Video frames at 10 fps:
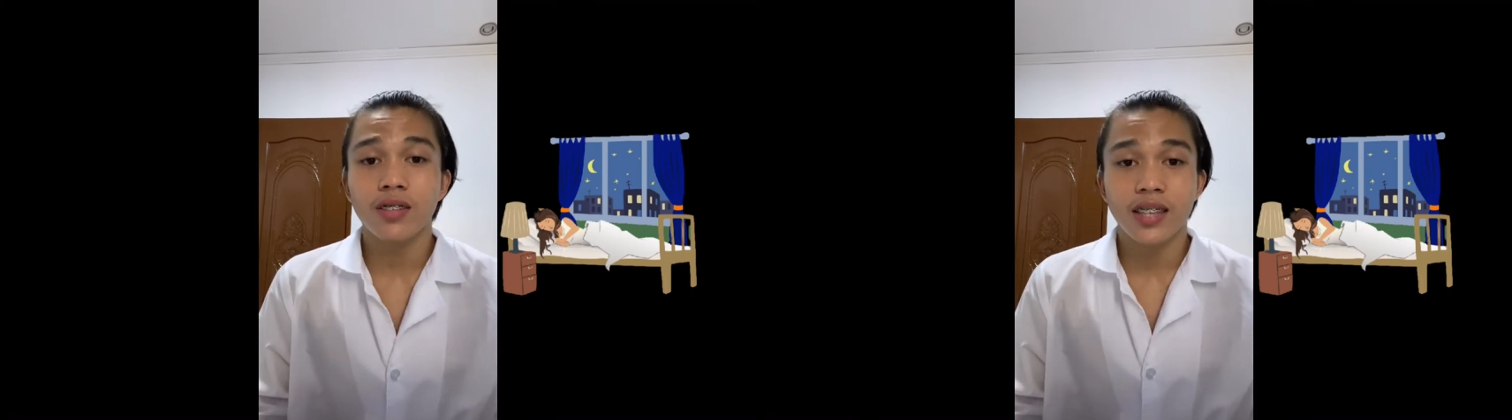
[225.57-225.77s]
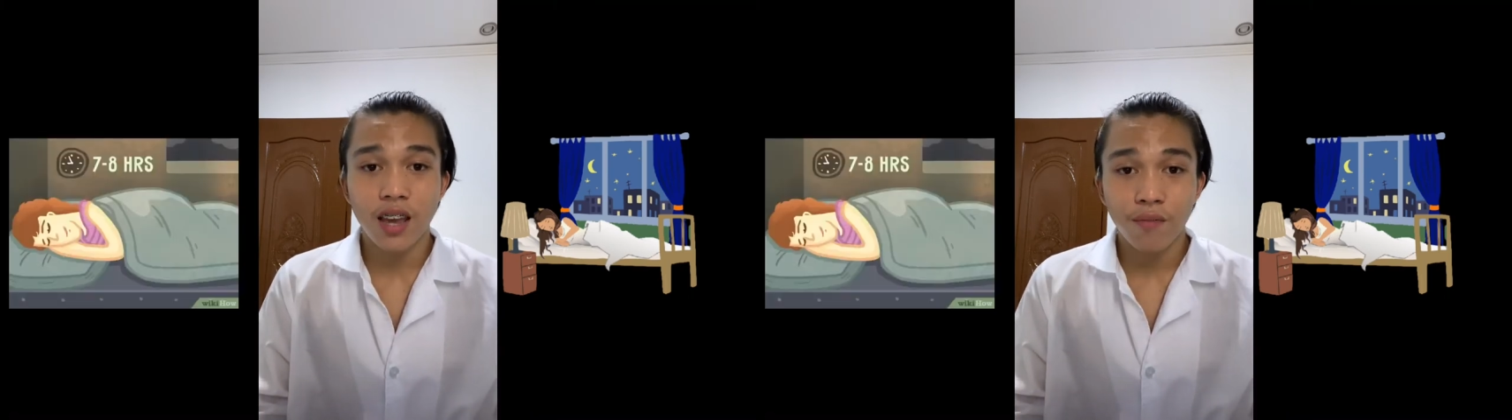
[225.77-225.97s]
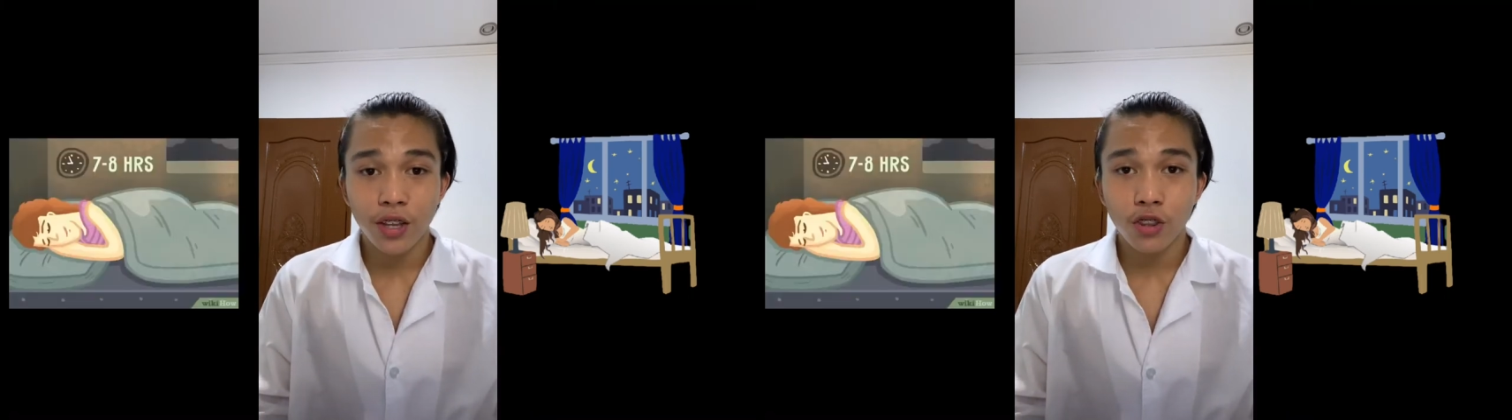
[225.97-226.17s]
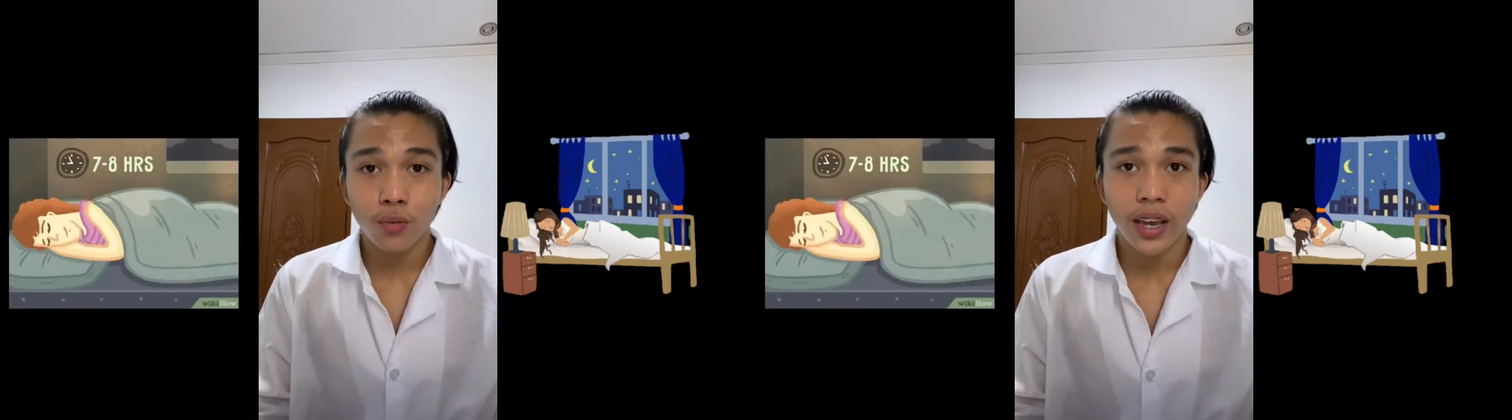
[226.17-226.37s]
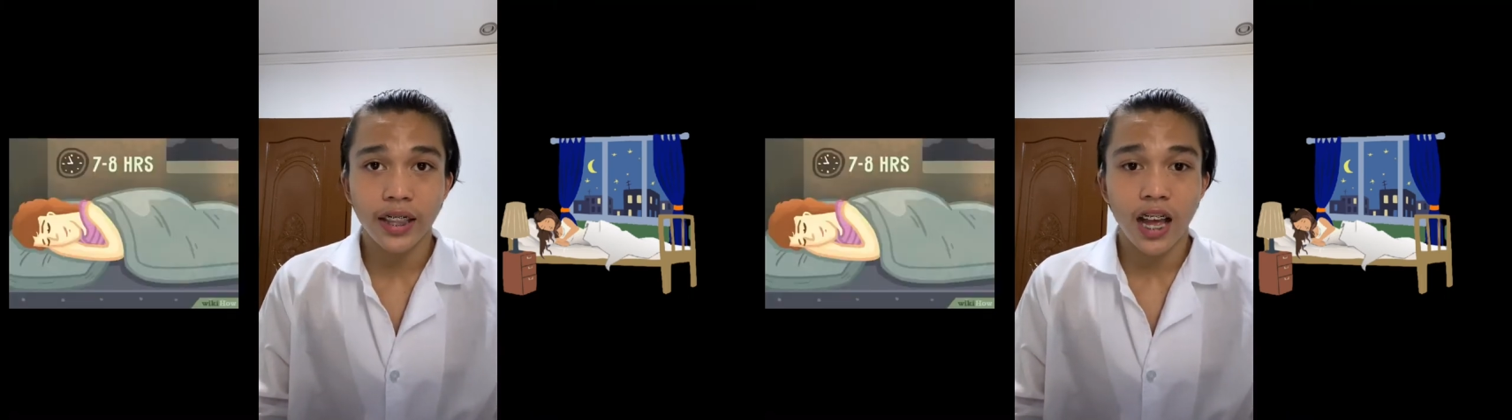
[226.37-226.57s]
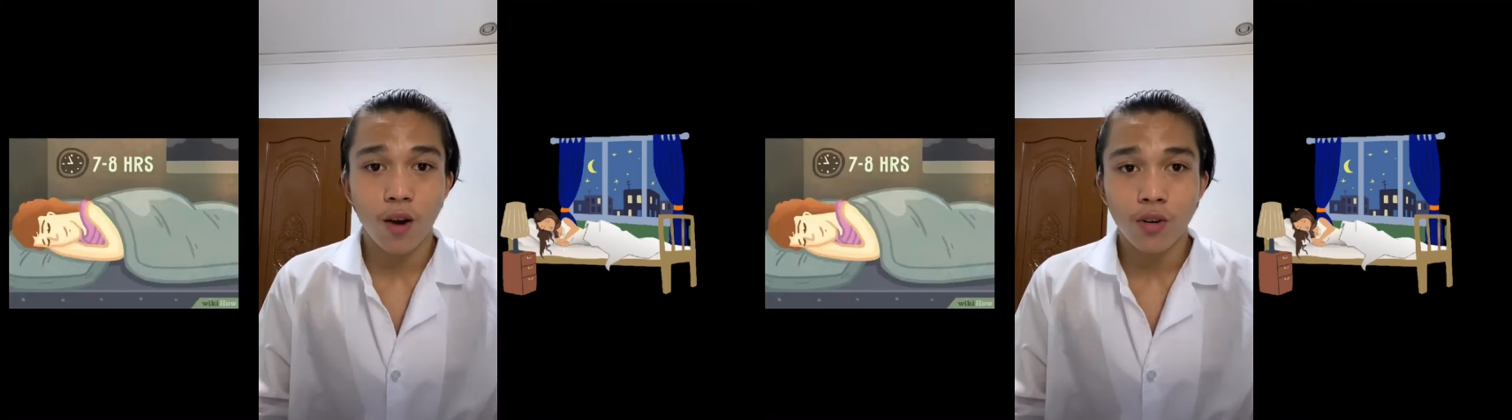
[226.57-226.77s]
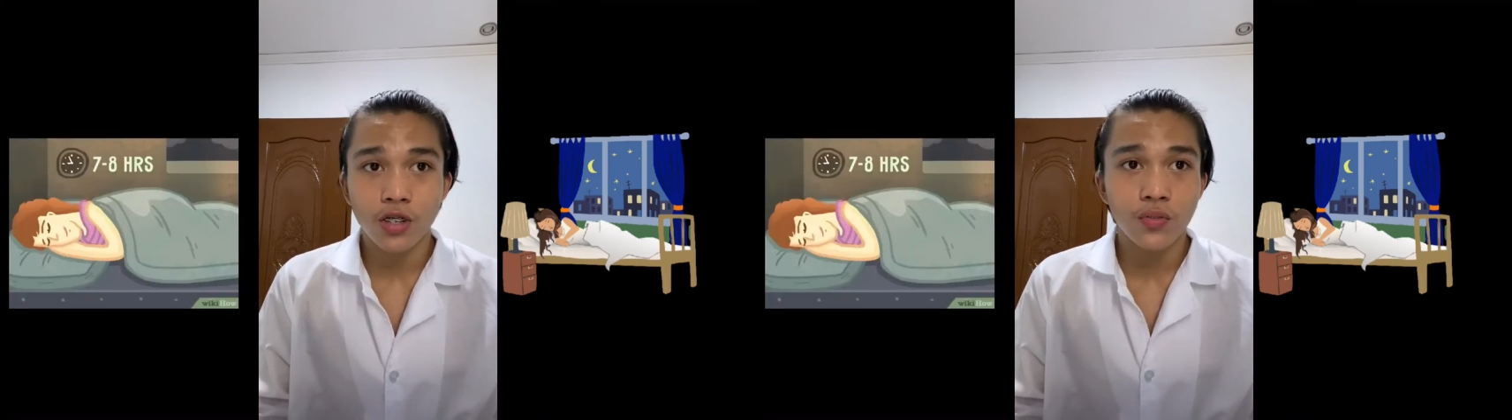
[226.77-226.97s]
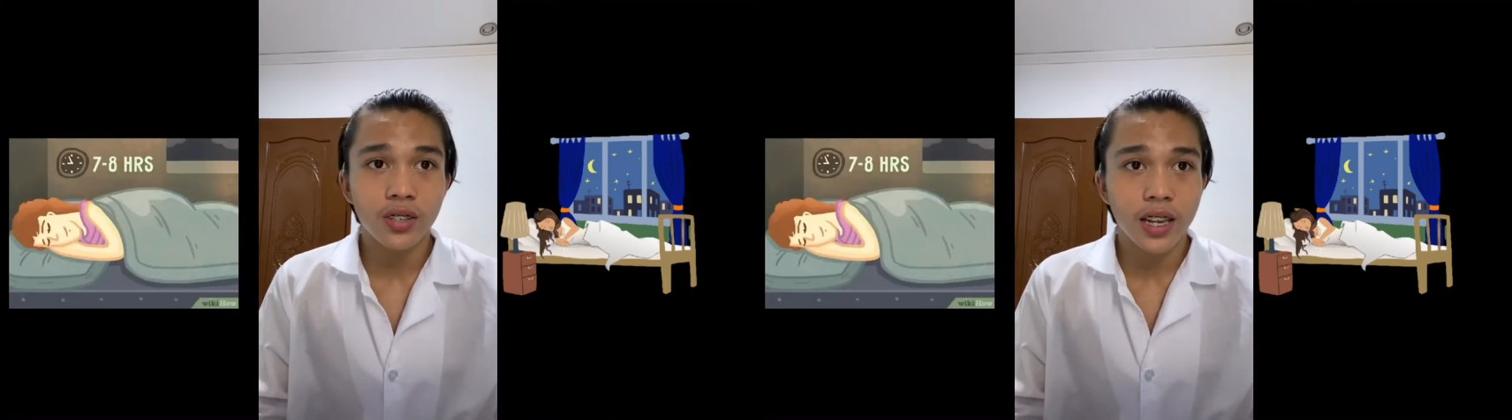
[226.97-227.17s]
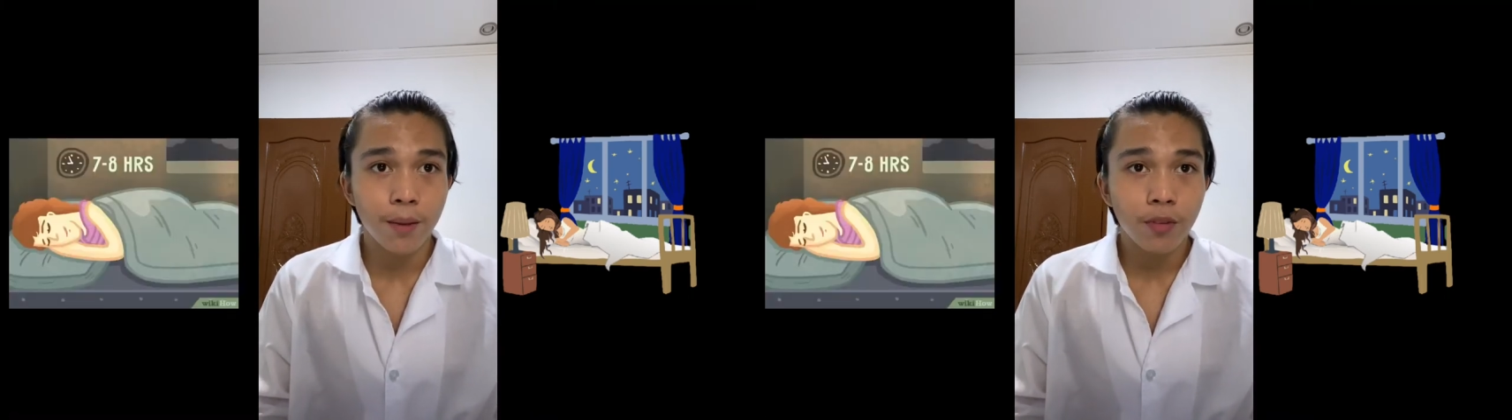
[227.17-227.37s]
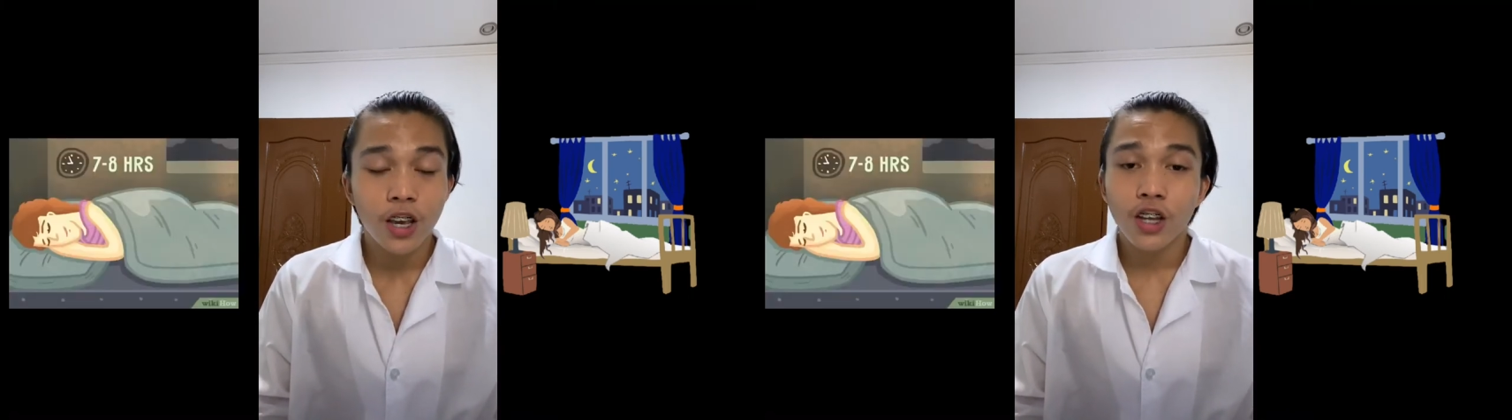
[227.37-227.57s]
7 to 8 hours of
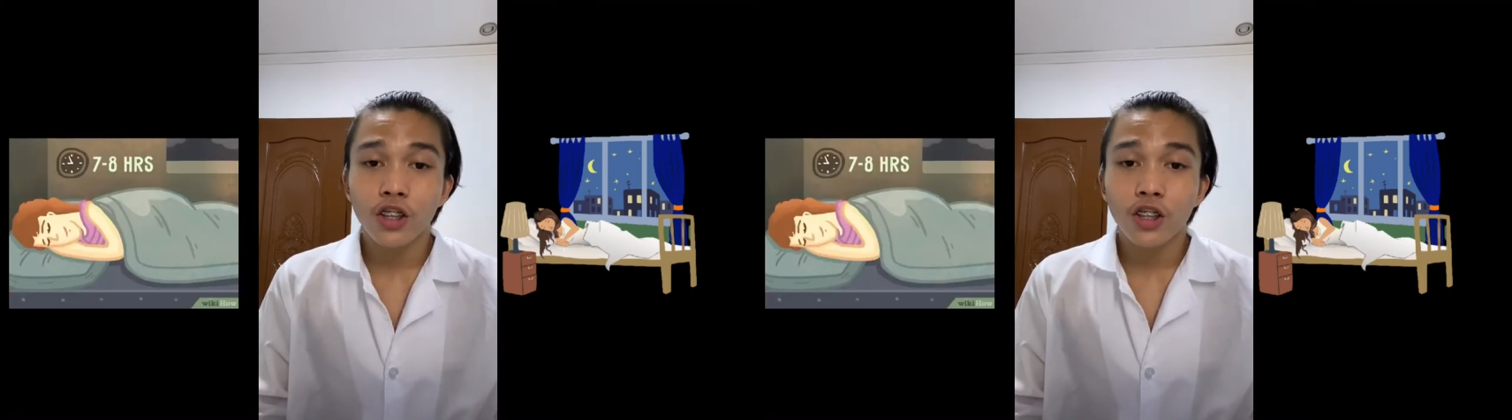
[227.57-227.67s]
sleep